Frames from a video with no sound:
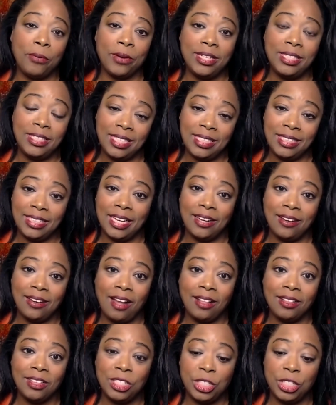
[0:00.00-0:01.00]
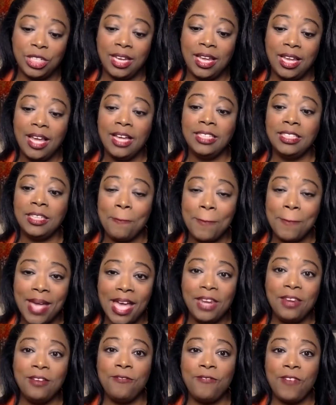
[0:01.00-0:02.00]
printing technology to
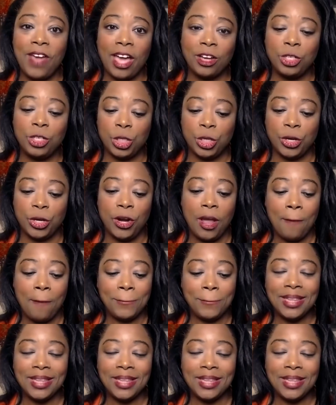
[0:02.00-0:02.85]
manufacture